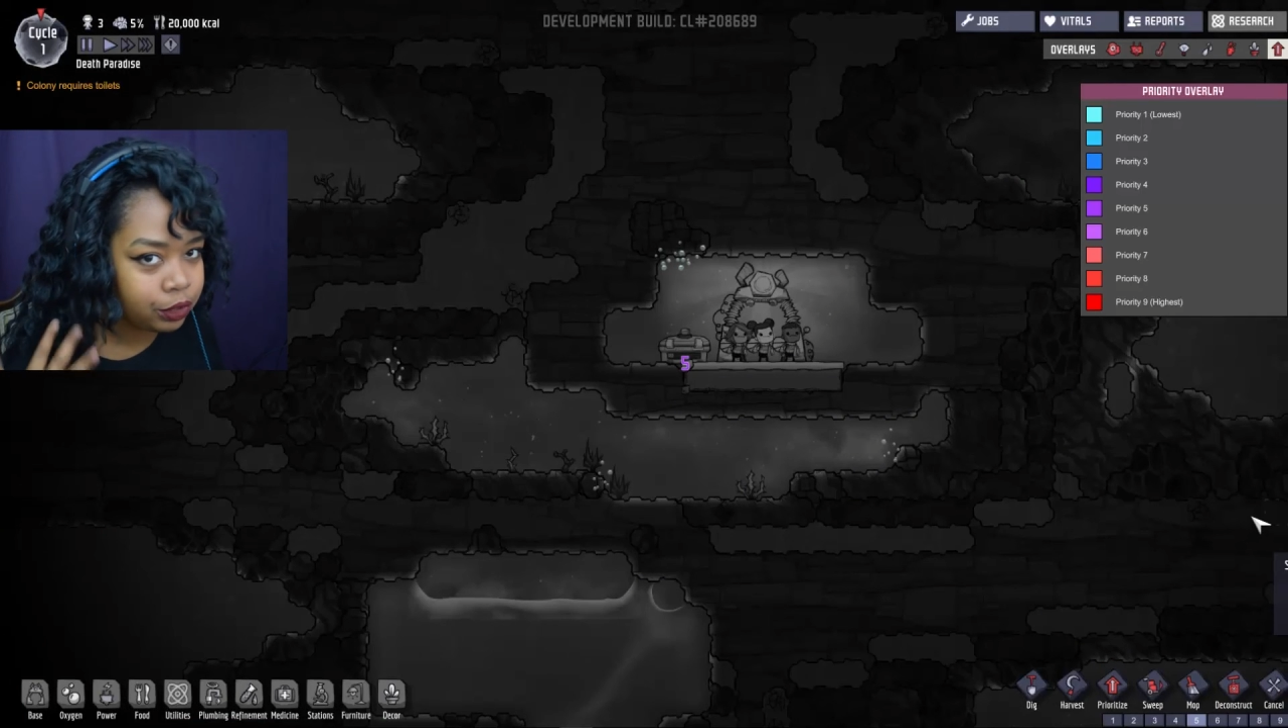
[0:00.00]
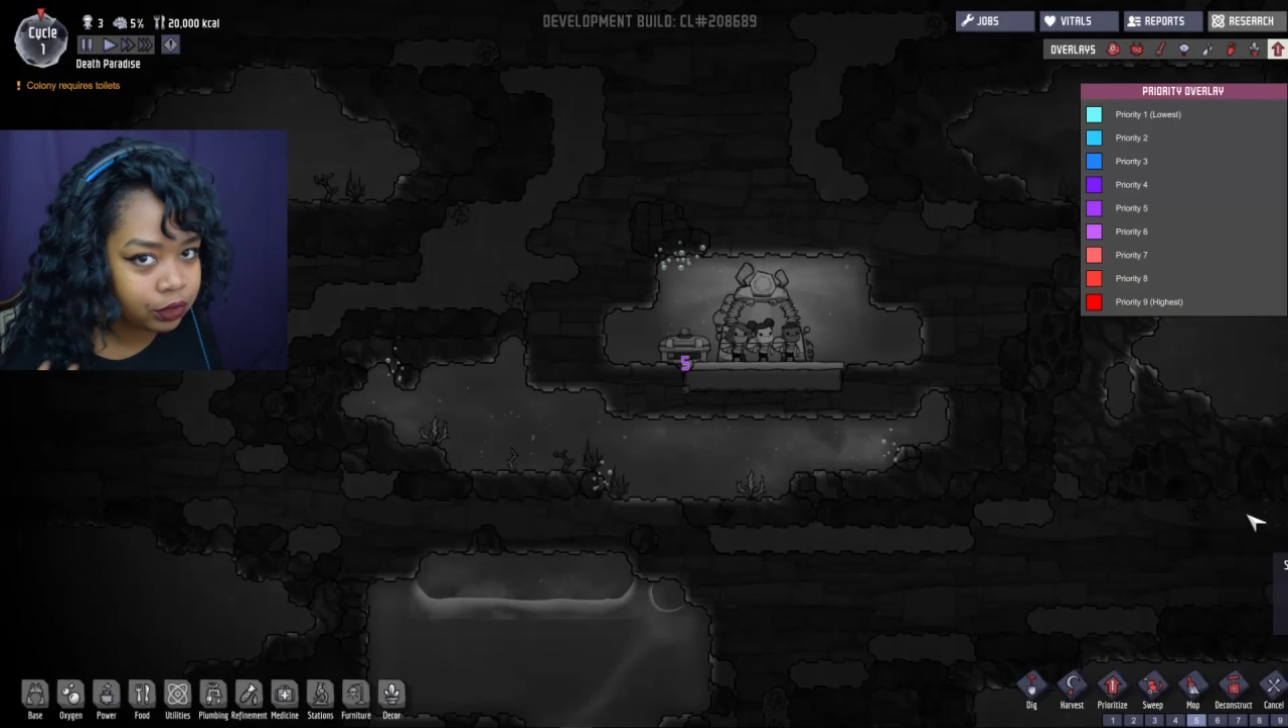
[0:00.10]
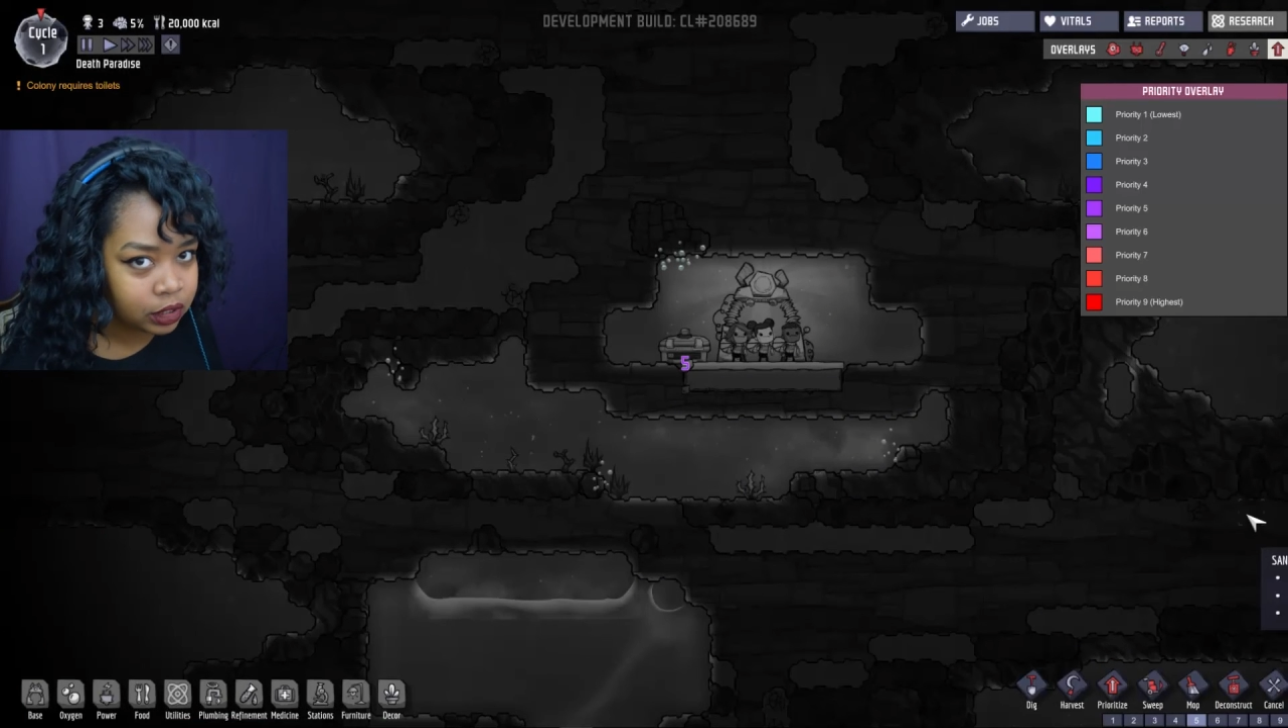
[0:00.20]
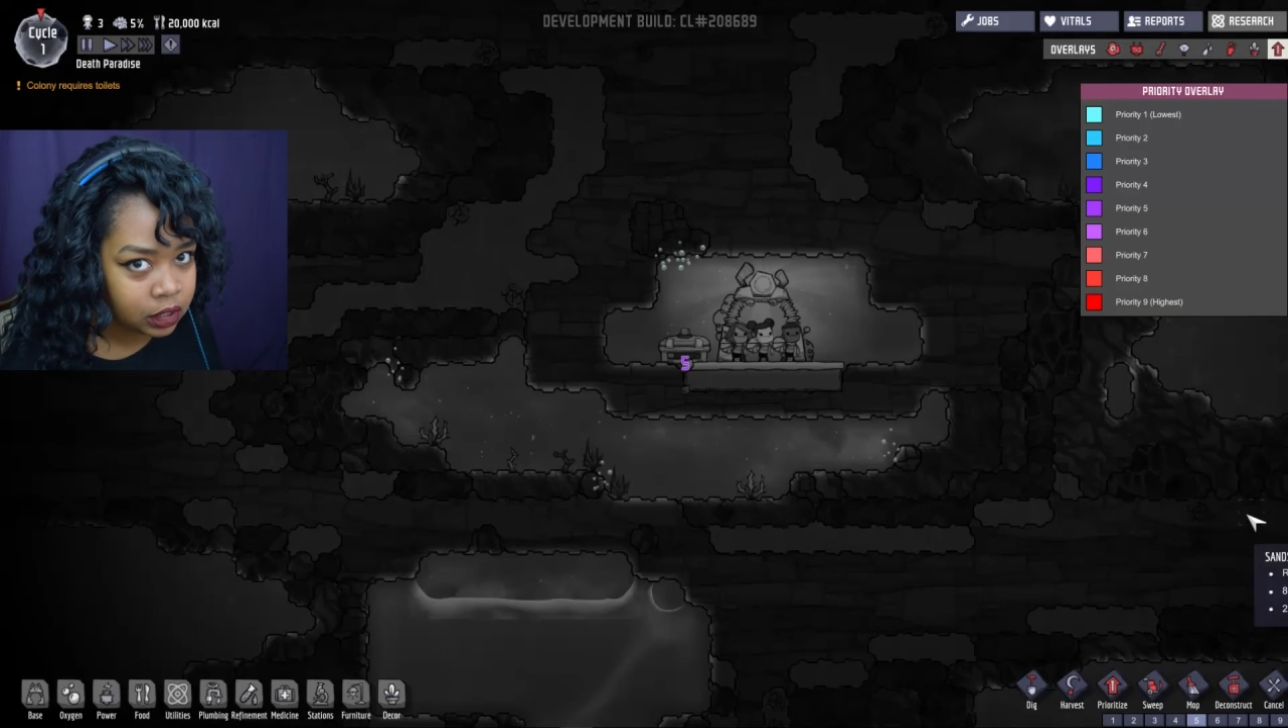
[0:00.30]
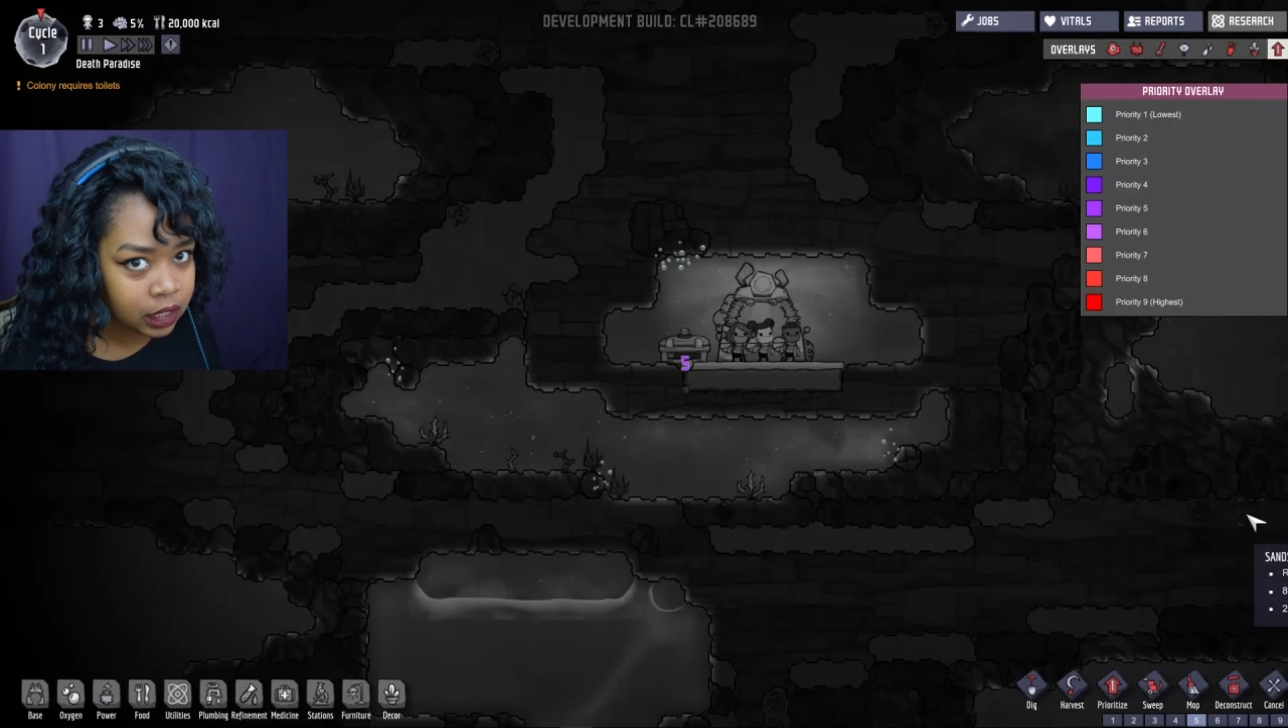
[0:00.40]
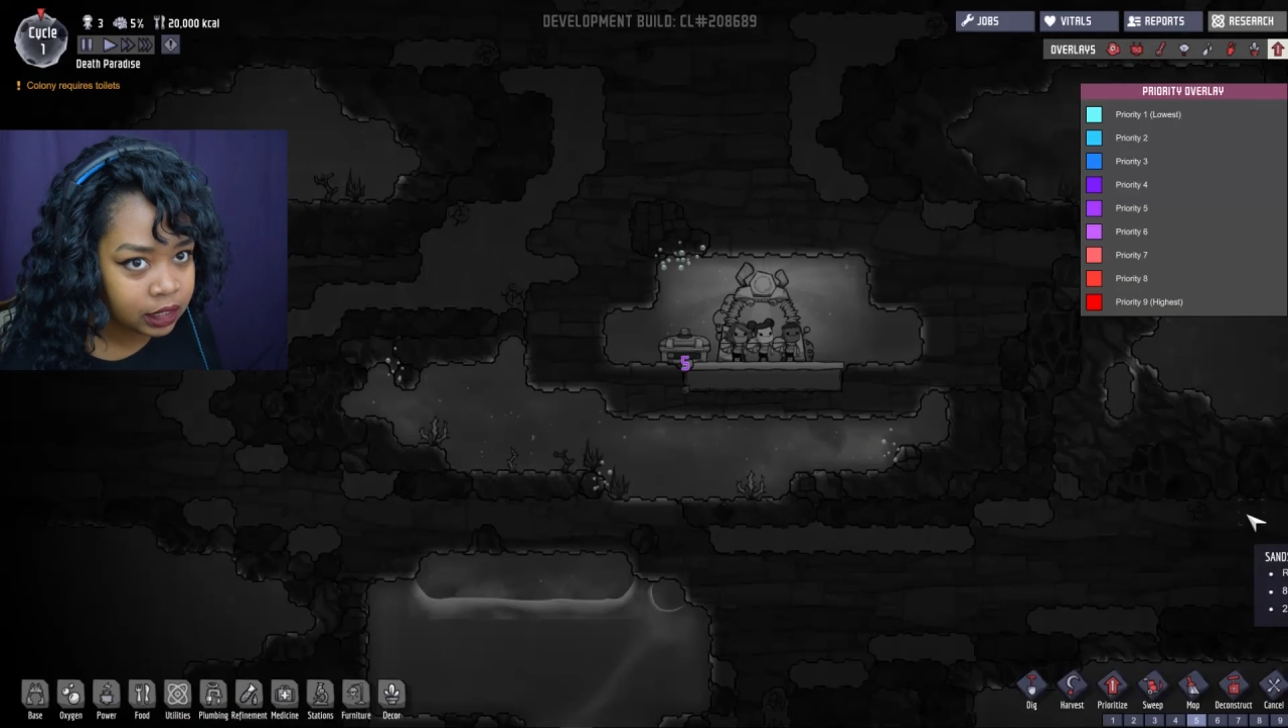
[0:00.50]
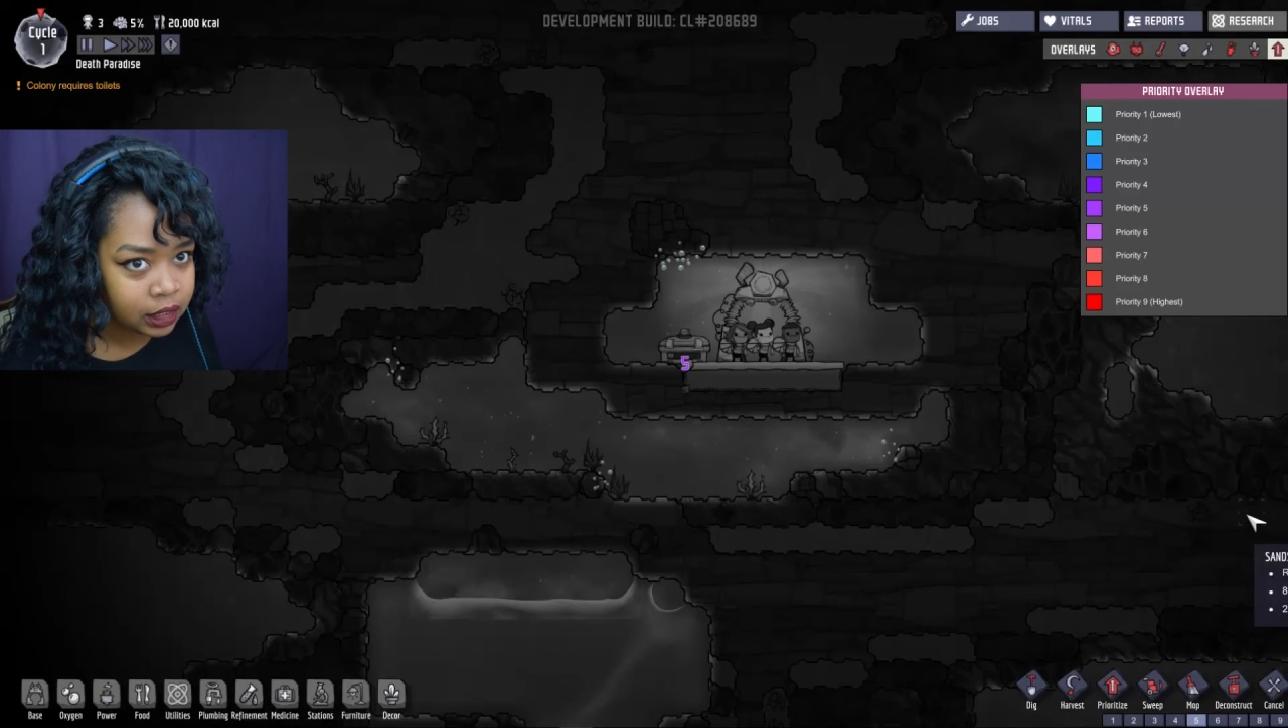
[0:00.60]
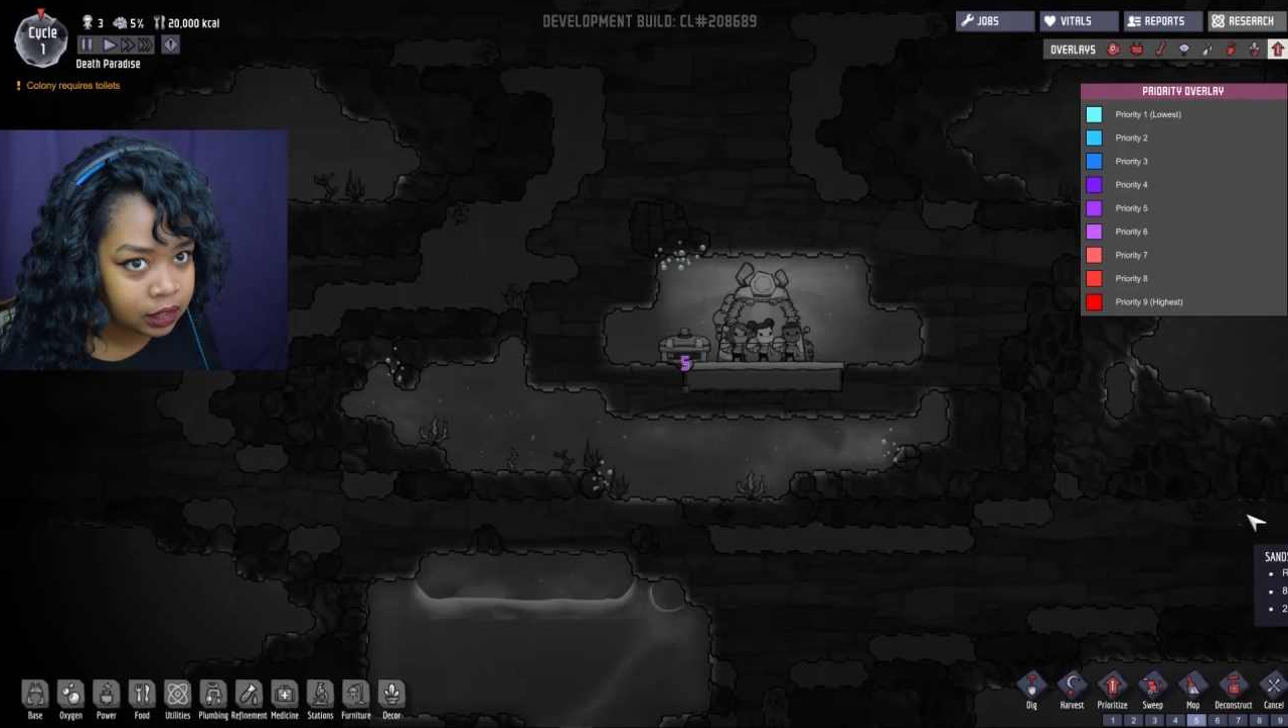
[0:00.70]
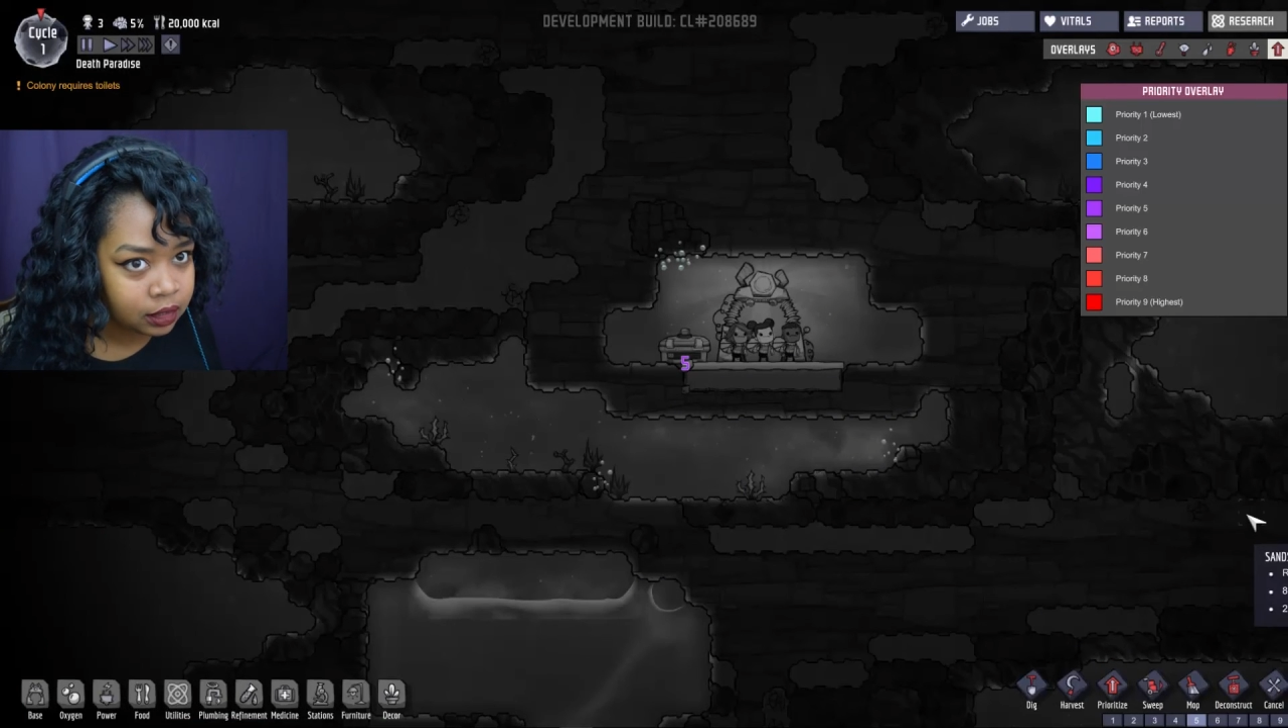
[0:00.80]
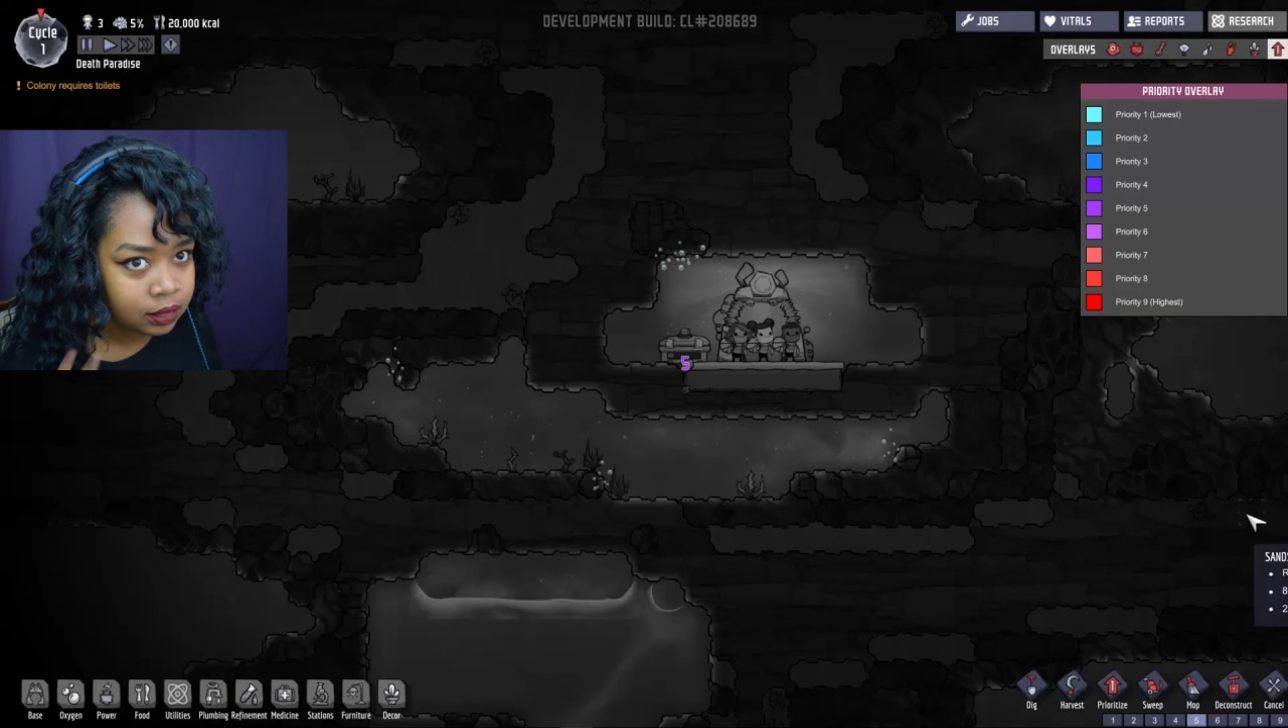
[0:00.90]
using
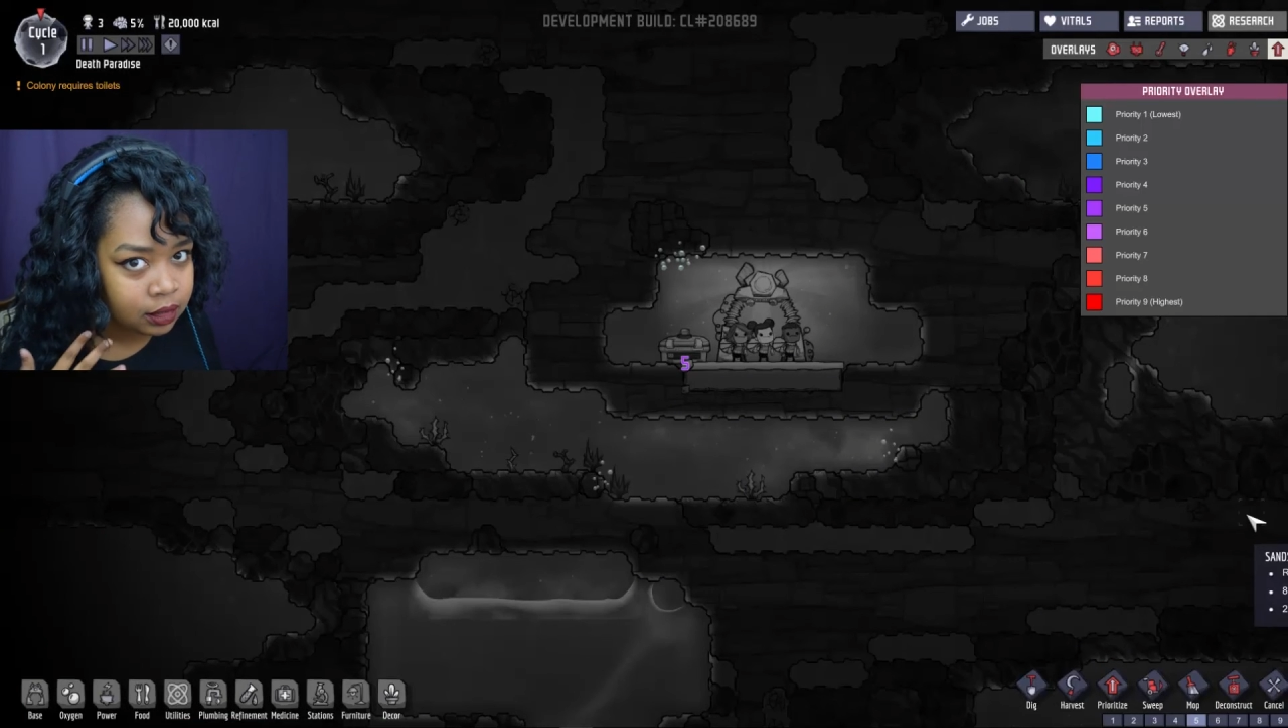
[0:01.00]
9.